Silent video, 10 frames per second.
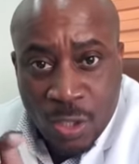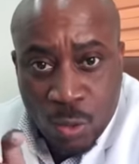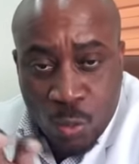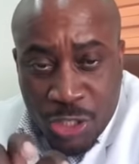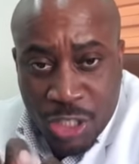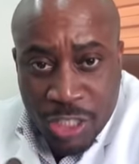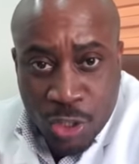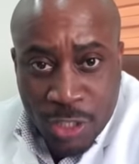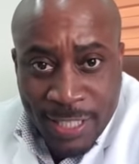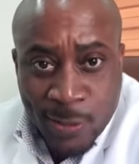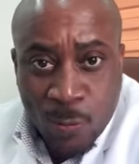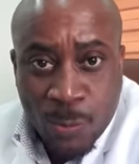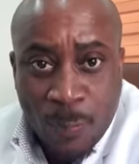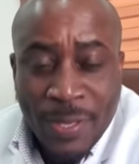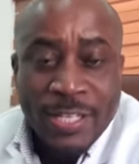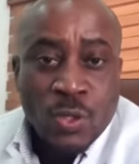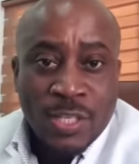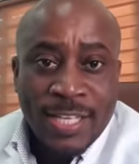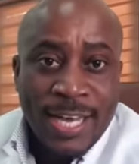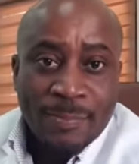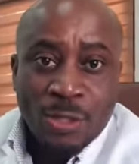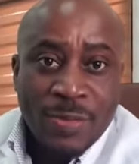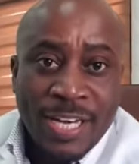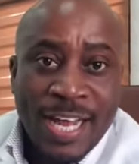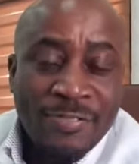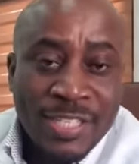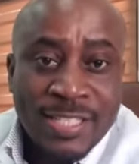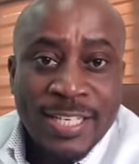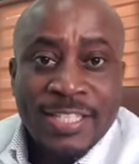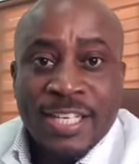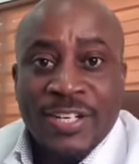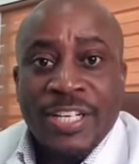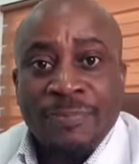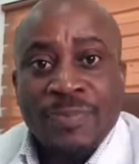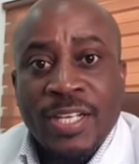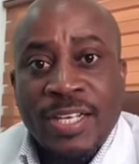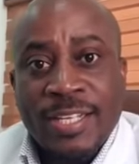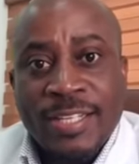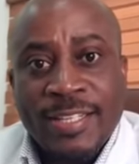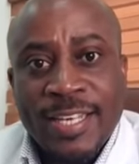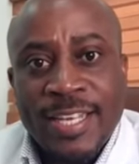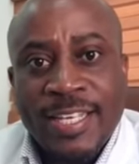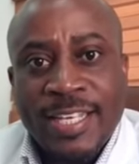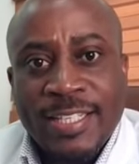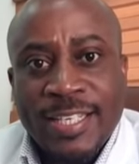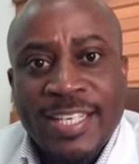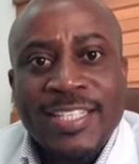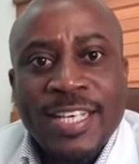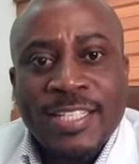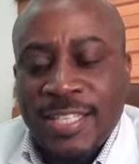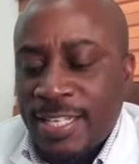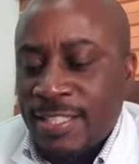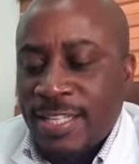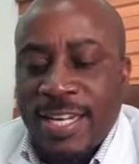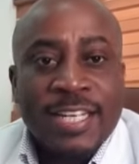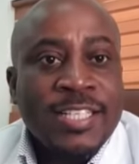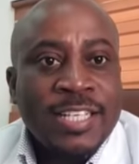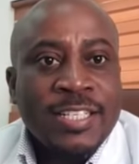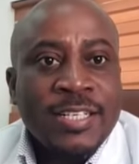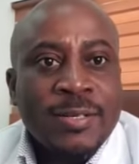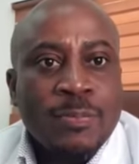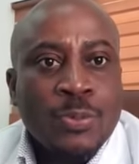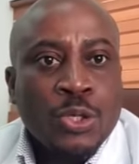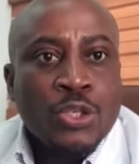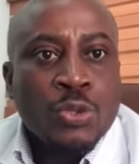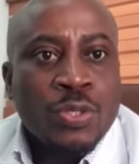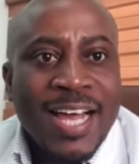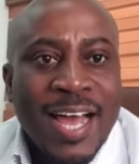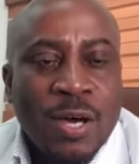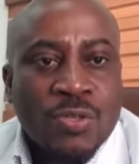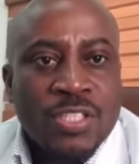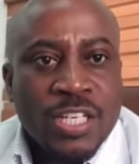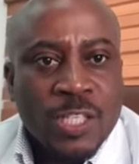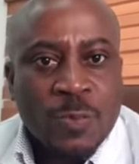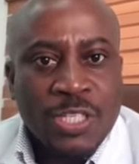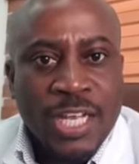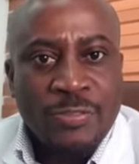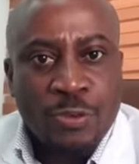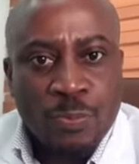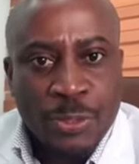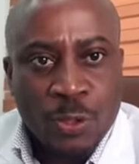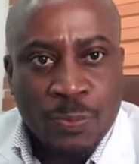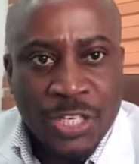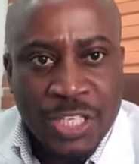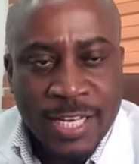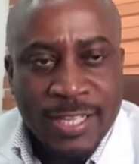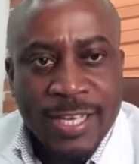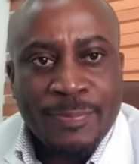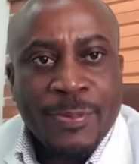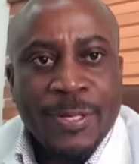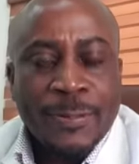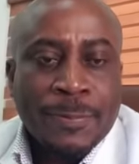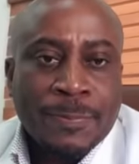which did not heal properly on the abdomen after surgery, the intestines can actually protrude out, especially if you build pressure in the abdomen.